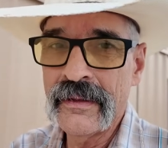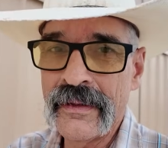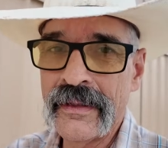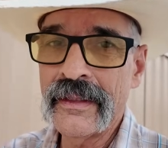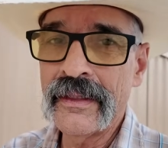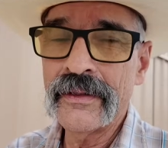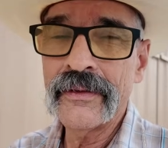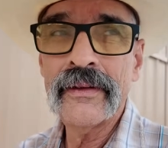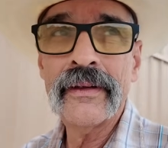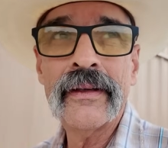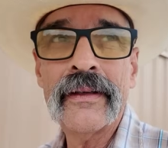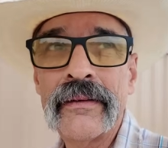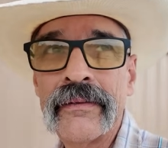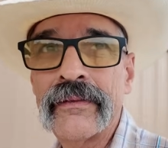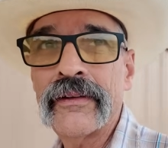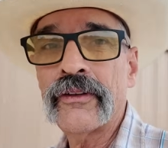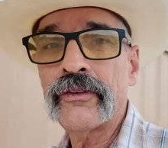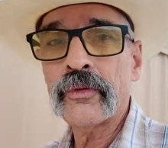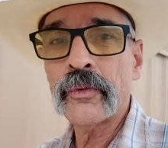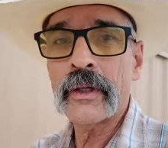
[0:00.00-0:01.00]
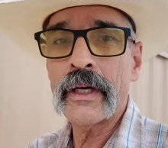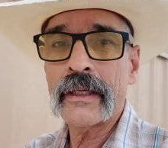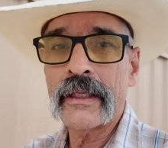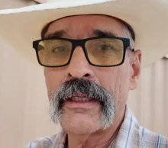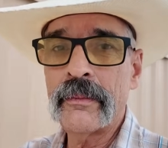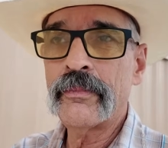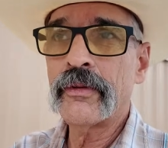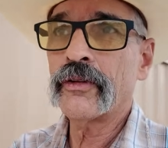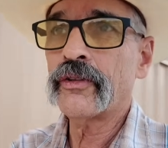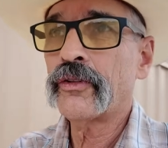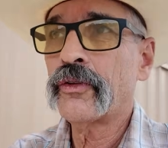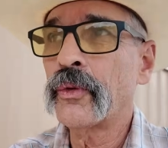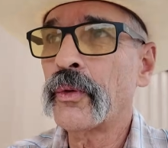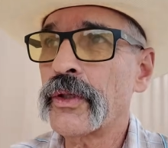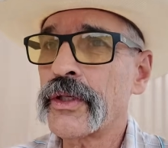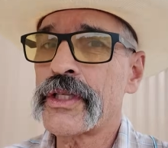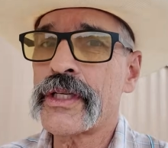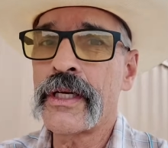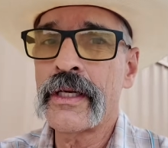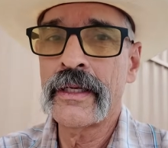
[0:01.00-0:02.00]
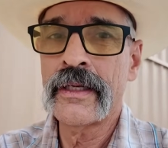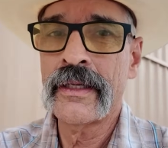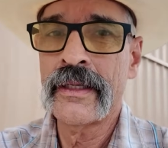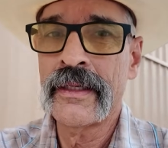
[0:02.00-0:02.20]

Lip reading: And this is where I keep the storage.